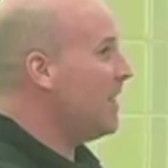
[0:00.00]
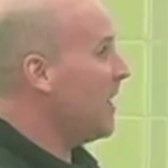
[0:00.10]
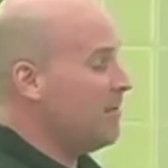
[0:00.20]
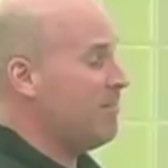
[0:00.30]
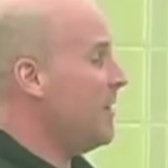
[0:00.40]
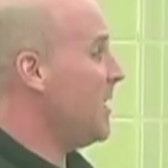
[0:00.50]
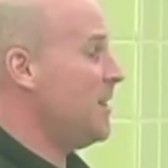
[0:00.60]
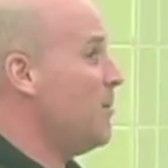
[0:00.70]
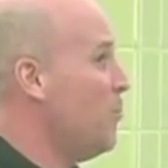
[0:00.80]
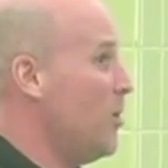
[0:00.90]
I think I
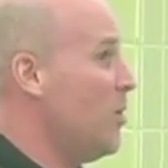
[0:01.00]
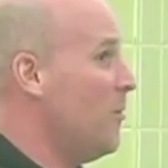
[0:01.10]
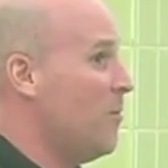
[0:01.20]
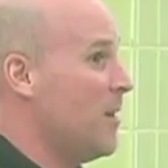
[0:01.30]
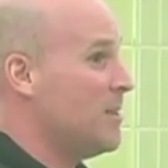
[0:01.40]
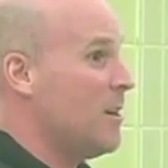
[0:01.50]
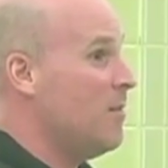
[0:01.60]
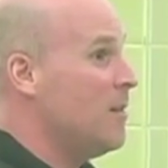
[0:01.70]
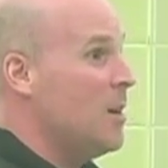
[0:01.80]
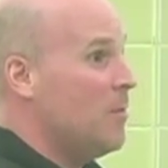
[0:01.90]
did pretty good for
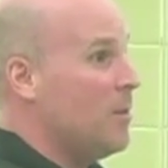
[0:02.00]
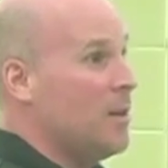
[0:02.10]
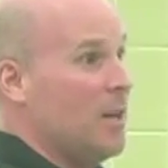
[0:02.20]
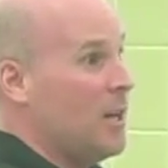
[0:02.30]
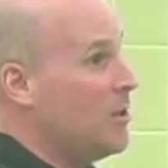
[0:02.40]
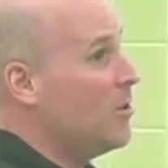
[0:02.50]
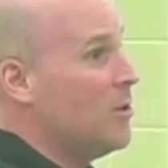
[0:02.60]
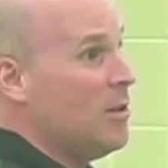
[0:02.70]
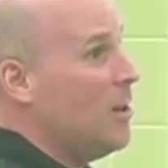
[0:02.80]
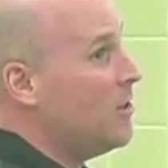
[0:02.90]
myself. And
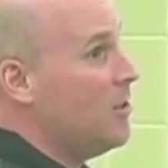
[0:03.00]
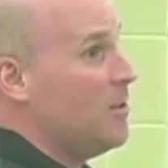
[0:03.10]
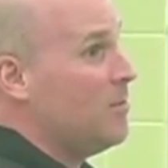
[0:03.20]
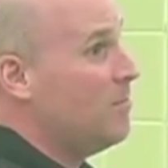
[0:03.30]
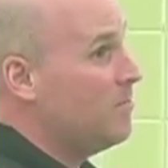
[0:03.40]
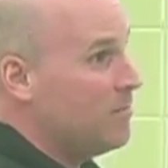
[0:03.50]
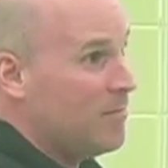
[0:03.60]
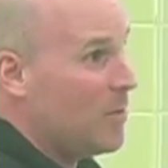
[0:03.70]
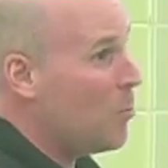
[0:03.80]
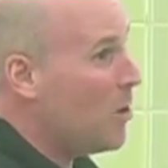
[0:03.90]
good luck to you,
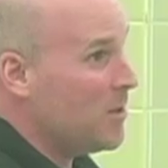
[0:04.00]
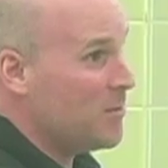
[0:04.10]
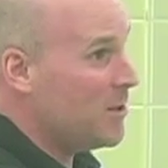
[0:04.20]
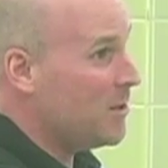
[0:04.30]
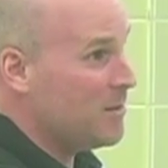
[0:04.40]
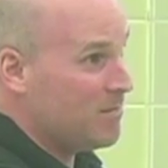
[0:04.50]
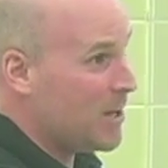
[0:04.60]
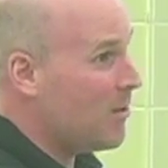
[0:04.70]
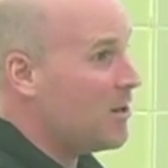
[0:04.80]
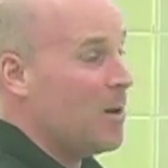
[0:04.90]
and welcome to the
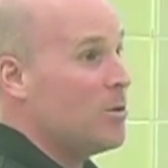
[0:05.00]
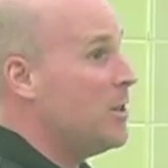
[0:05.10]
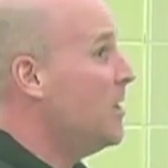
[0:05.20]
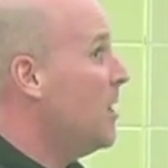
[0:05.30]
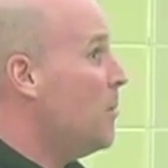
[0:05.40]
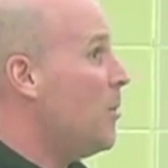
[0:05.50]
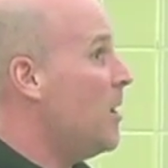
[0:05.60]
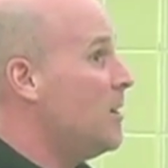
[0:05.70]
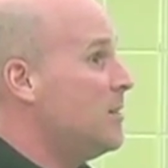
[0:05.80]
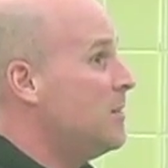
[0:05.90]
town of Cumberland.
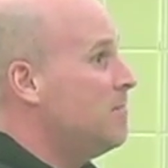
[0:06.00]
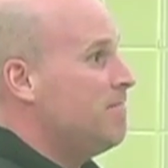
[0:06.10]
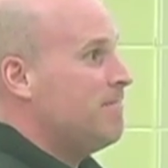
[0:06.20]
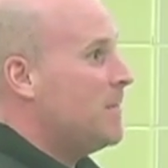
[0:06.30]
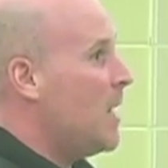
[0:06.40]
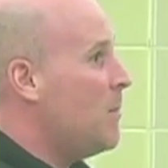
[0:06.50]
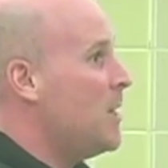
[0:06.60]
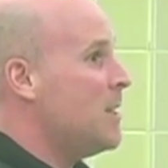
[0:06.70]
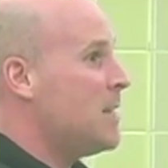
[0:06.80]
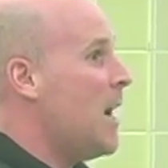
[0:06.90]
But I mean,
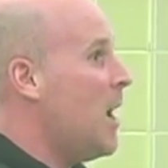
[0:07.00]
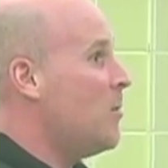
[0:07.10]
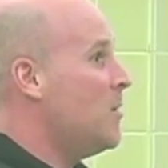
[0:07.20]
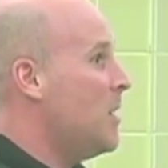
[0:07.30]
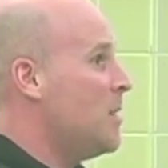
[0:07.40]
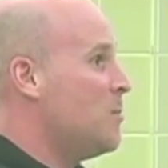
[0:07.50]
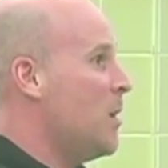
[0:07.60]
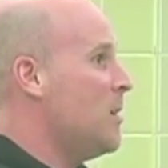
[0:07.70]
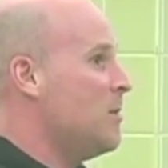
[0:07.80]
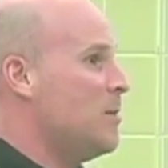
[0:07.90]
this town has
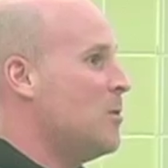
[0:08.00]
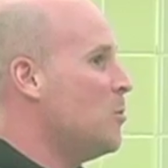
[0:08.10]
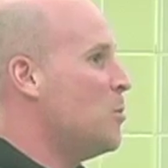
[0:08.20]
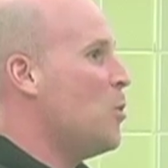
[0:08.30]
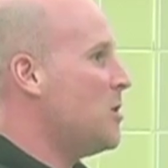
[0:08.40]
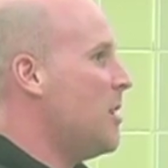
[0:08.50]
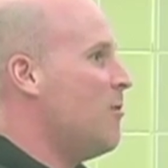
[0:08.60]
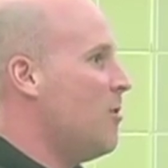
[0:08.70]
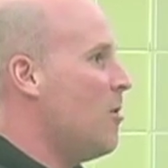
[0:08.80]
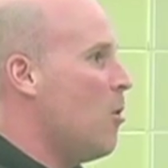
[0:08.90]
been so sports
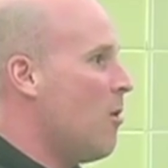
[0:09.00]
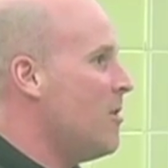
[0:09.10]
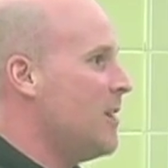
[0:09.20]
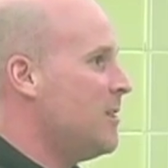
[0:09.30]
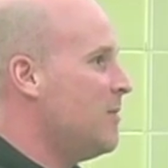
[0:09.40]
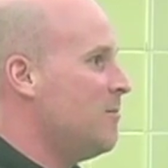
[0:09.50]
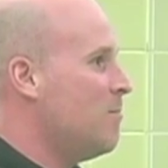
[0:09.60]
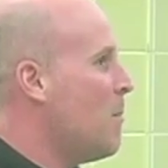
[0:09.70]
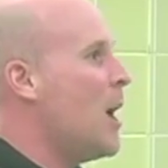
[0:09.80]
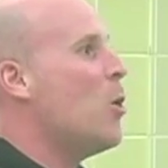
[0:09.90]
oriented
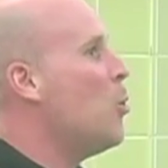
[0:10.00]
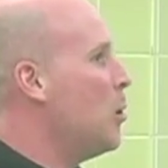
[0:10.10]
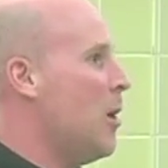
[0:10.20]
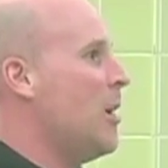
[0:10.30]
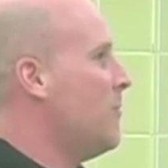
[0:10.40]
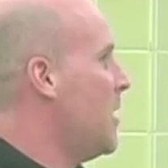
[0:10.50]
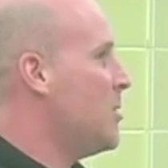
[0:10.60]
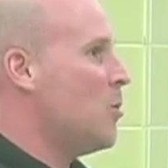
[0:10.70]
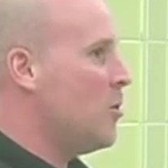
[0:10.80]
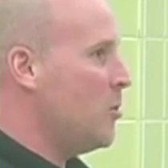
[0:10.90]
my whole life. That's
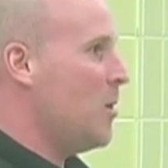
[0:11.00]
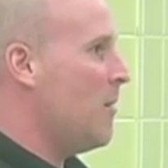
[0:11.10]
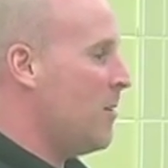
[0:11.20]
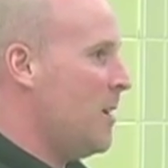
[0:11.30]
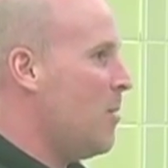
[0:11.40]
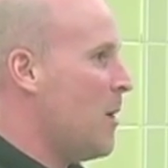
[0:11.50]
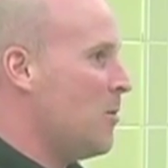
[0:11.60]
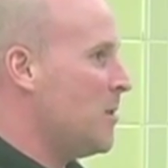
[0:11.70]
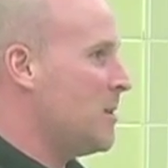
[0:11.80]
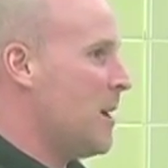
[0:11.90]
all you ever hear about in
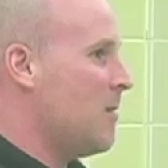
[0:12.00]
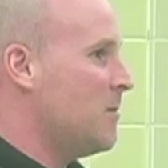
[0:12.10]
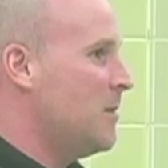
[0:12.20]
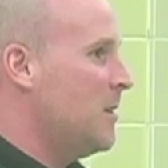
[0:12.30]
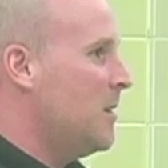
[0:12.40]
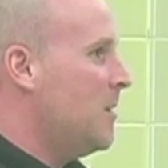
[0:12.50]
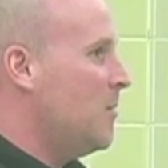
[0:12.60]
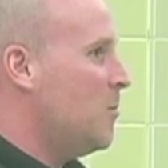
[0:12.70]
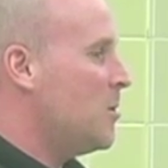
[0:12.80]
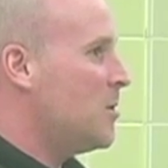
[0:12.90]
this town,
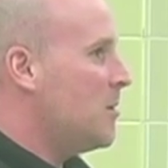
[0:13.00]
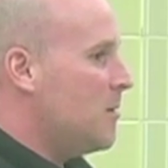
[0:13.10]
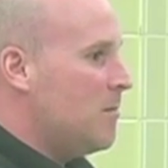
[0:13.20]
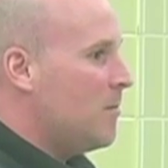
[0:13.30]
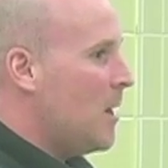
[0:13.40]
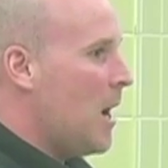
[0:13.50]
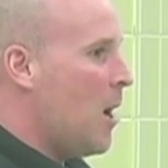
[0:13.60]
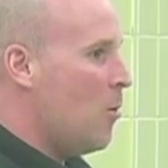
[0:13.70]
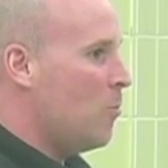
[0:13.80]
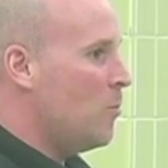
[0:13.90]
was
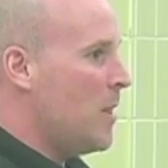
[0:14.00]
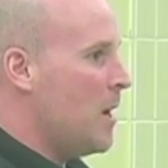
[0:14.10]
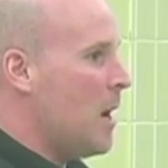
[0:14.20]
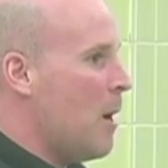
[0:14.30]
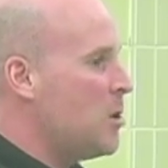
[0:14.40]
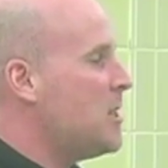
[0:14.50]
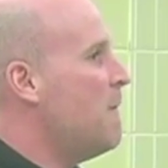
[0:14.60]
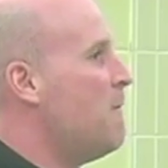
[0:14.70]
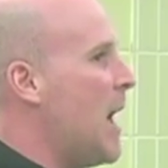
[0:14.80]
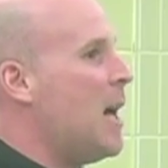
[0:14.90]
how much they
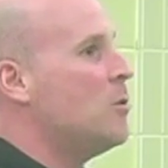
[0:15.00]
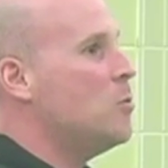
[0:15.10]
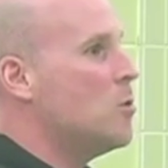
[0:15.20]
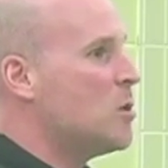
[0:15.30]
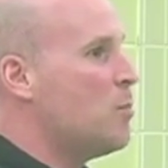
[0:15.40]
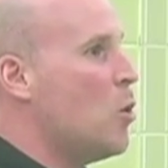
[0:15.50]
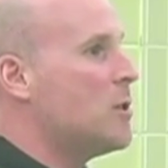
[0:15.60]
value sports